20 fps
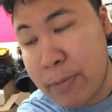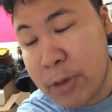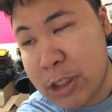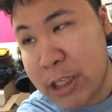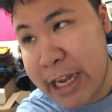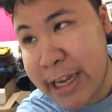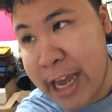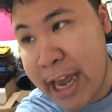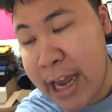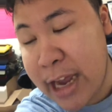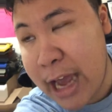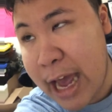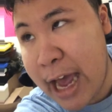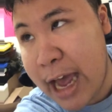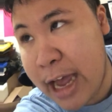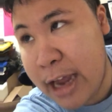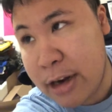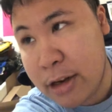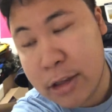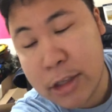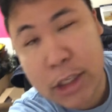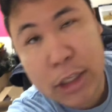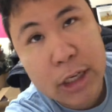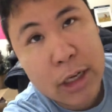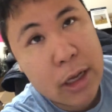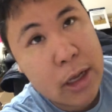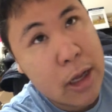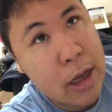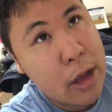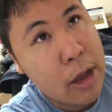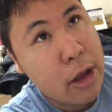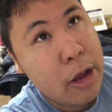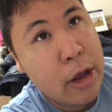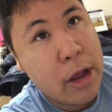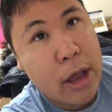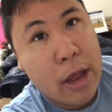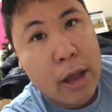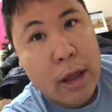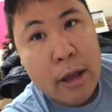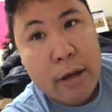singing, and
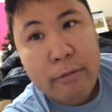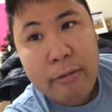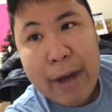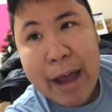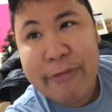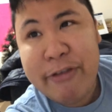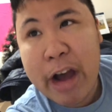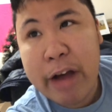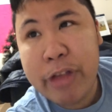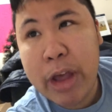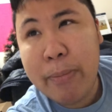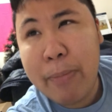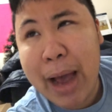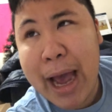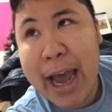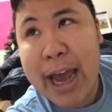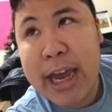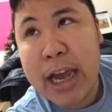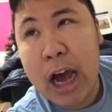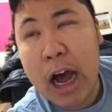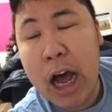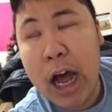I found that my